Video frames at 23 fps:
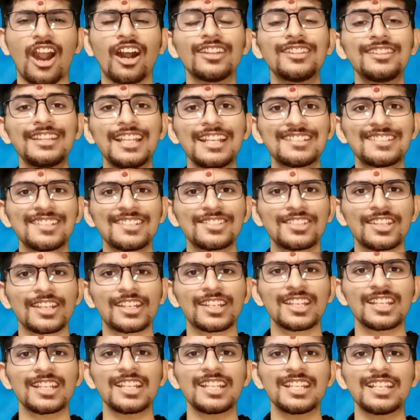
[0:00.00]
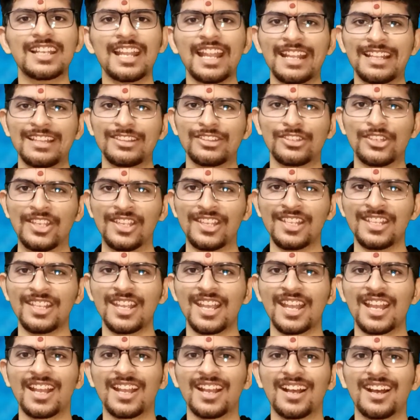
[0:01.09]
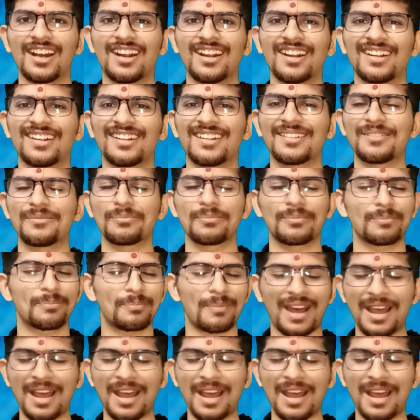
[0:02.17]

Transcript: unnecessarily lengthy um,